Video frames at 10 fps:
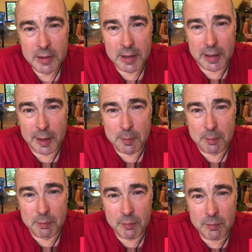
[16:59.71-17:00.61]

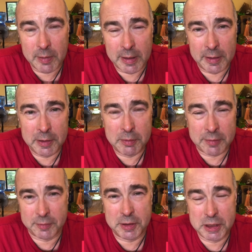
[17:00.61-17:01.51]
and you have
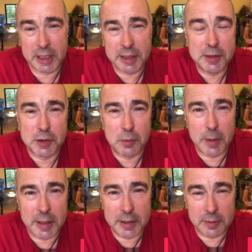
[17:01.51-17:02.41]
to change the
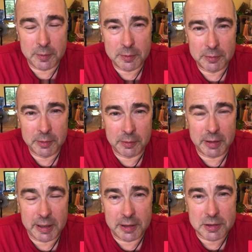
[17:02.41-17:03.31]
way you
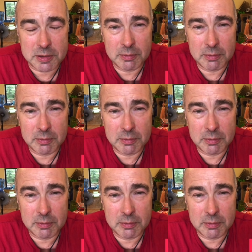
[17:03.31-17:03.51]
eat